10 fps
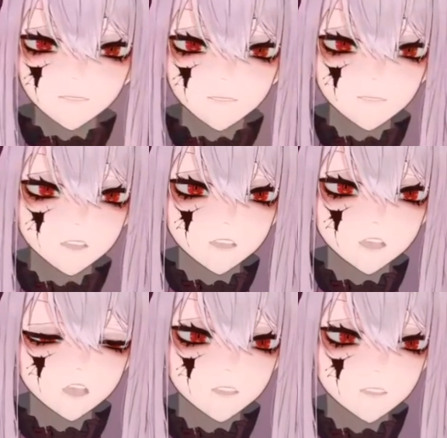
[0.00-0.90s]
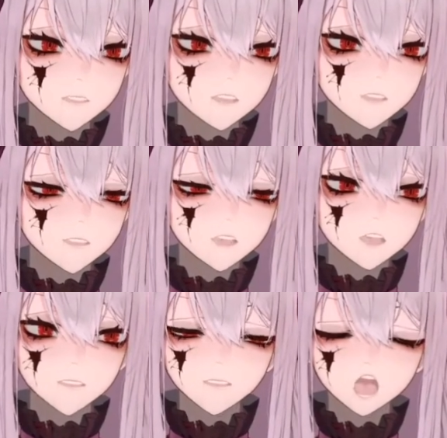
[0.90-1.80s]
Mm. Whose voice is
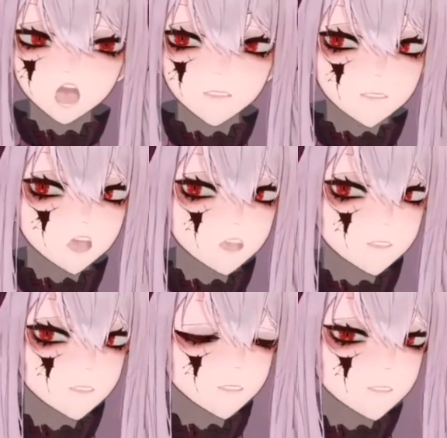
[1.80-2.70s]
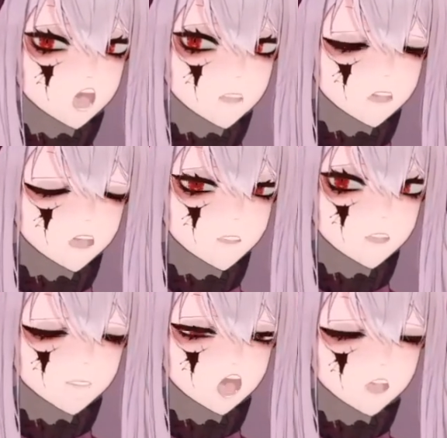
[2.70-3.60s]
this? Um, it's me,
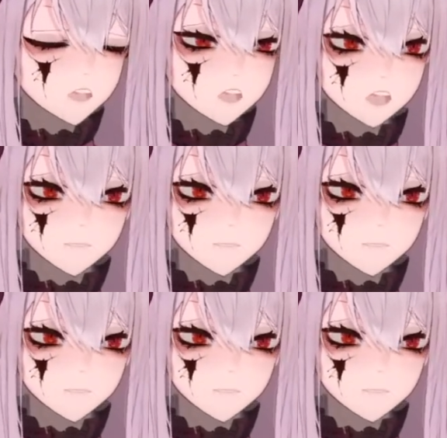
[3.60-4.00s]
Porcelain Maid.